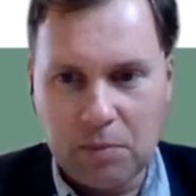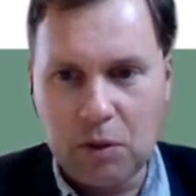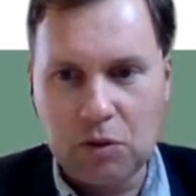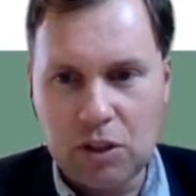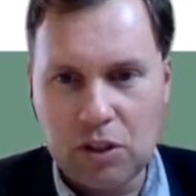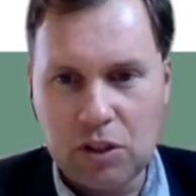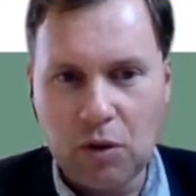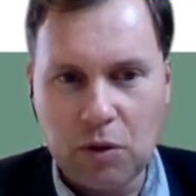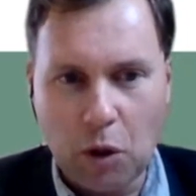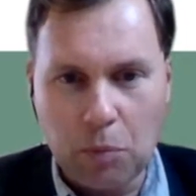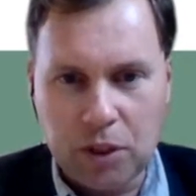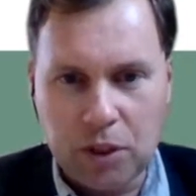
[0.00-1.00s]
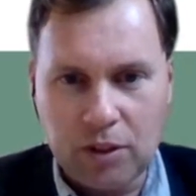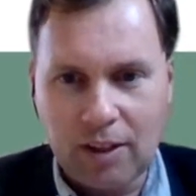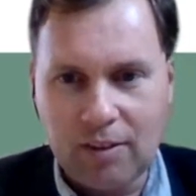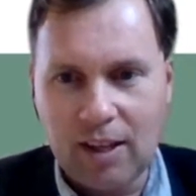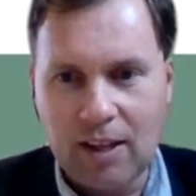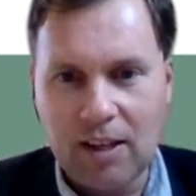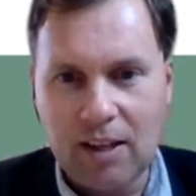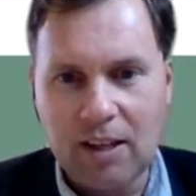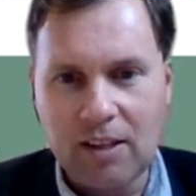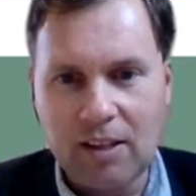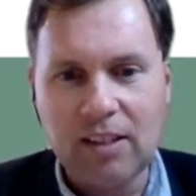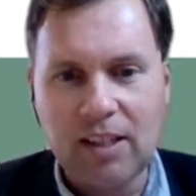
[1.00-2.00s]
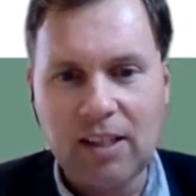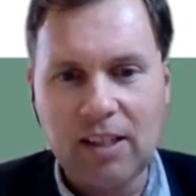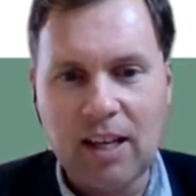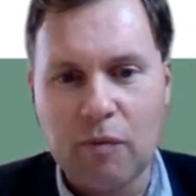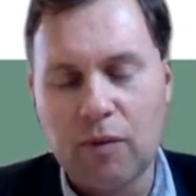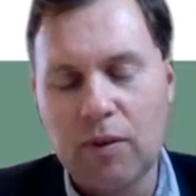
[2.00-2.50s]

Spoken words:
because it's the only option that they have.